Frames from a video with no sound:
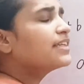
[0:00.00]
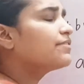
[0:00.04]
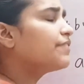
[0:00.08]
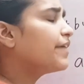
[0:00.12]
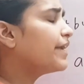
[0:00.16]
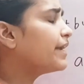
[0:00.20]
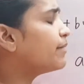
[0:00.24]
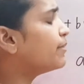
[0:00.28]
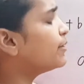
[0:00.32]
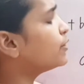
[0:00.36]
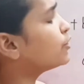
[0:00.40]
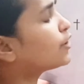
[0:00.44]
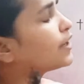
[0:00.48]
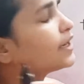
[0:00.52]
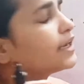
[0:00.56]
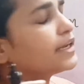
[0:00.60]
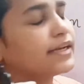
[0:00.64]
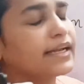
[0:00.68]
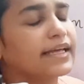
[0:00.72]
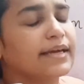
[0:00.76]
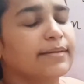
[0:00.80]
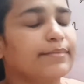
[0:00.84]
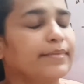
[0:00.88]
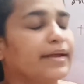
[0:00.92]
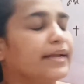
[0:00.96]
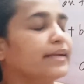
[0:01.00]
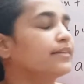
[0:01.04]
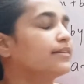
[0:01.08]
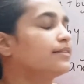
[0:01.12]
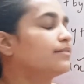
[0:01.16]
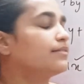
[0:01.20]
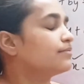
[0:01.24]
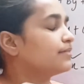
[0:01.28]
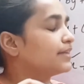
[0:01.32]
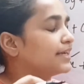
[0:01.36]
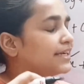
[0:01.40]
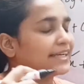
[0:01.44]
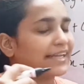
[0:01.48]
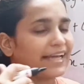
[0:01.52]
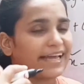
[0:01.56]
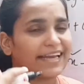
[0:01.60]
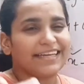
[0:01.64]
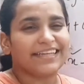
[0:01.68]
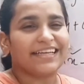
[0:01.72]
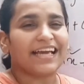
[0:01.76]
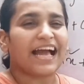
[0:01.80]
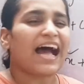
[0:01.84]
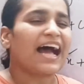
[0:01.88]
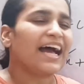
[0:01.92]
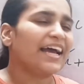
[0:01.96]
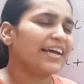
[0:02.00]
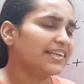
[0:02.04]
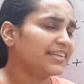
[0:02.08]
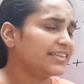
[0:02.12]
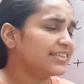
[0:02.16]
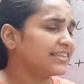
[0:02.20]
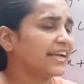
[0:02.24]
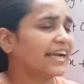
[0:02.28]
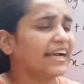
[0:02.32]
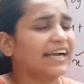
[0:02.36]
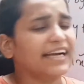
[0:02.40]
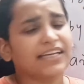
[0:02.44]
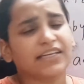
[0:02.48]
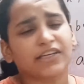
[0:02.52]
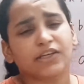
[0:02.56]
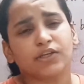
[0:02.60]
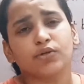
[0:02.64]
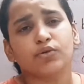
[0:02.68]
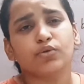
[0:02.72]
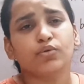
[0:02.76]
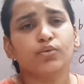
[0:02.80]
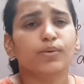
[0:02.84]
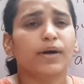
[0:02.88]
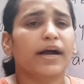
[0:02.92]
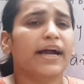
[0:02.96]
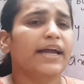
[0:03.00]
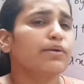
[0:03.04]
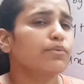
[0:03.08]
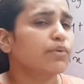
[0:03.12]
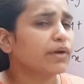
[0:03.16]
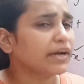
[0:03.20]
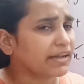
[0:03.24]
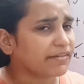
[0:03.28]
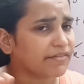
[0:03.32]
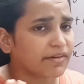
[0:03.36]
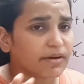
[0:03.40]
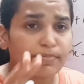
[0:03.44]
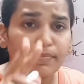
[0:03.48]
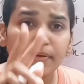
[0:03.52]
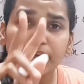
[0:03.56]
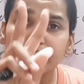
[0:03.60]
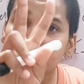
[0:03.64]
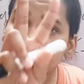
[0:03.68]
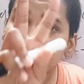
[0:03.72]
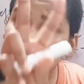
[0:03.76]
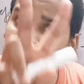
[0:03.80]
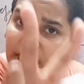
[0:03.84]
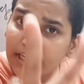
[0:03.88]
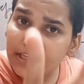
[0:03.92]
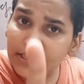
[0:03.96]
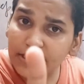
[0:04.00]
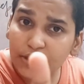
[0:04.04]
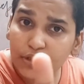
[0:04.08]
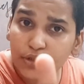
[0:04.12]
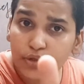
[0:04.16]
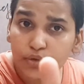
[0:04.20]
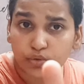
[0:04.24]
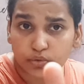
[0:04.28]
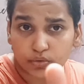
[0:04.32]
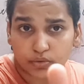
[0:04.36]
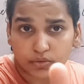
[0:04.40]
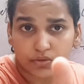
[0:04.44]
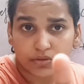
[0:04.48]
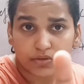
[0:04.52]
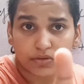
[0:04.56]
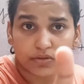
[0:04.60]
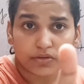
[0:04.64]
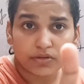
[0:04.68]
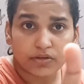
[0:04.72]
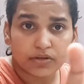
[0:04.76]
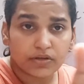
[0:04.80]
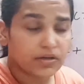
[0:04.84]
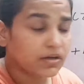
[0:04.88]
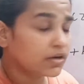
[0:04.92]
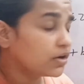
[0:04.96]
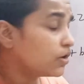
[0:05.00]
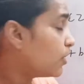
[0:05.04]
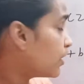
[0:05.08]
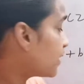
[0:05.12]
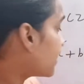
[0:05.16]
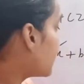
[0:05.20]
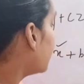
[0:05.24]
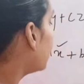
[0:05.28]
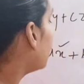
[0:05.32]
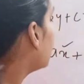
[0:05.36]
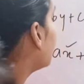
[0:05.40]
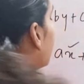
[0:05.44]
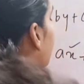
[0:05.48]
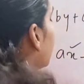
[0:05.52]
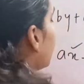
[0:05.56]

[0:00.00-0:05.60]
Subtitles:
This variable you can name it any I, z, q, y, whatever, but just two. Okay?